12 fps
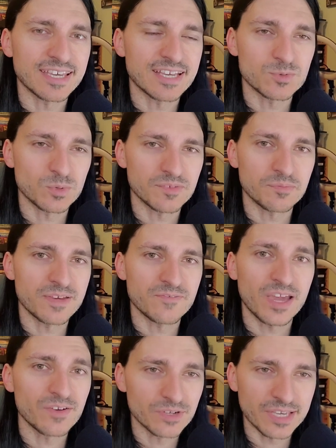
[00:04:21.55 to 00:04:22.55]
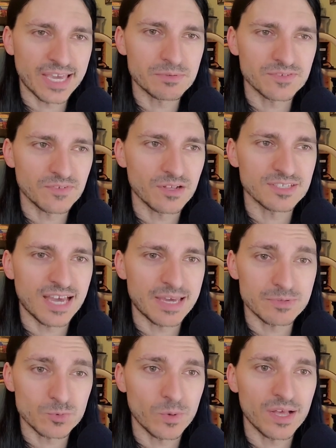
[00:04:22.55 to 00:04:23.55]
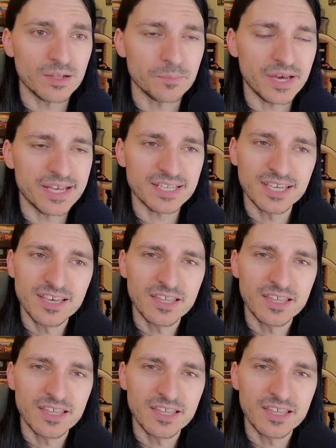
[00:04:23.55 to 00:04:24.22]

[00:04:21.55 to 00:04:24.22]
It's one of my favorite games of all time as well, but